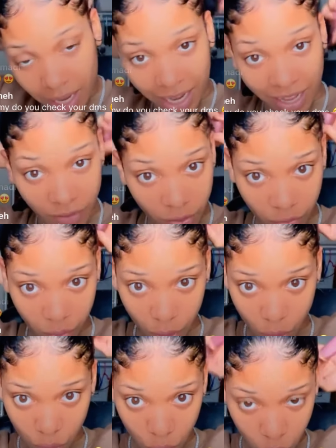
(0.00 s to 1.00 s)
And even if we
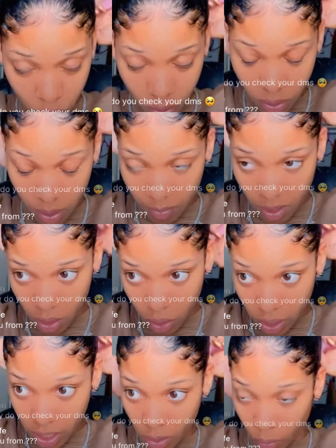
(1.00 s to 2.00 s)
do a meet and
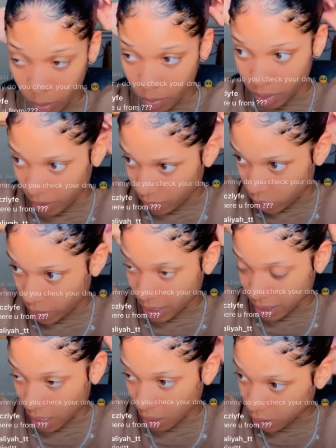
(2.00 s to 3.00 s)
greet, we would give you
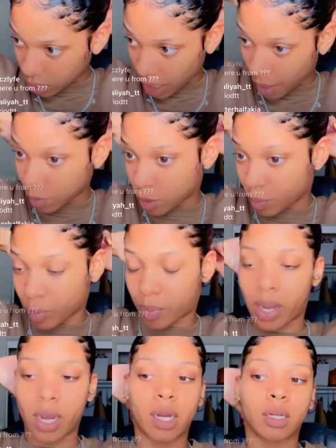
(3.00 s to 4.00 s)
guys hella time to
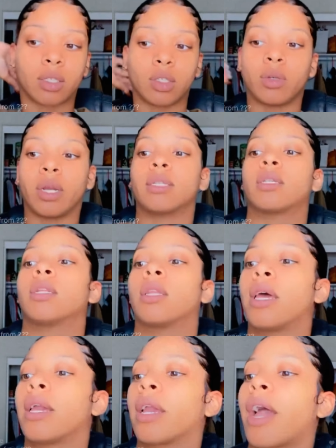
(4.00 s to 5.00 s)
prepare so you guys can,
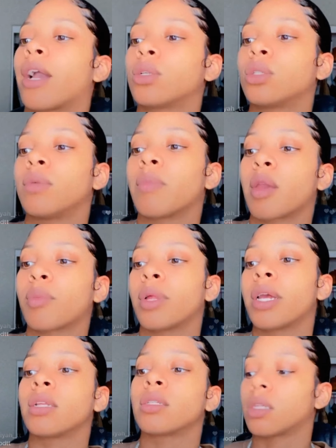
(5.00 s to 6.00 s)
like, actually make
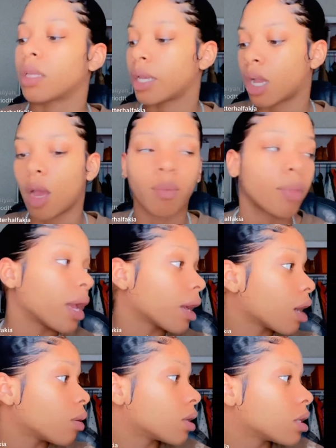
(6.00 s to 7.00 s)
plans to, like, come hang
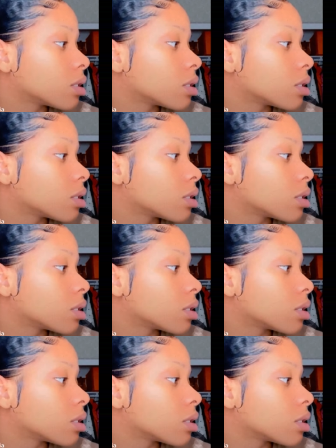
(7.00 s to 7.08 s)
out with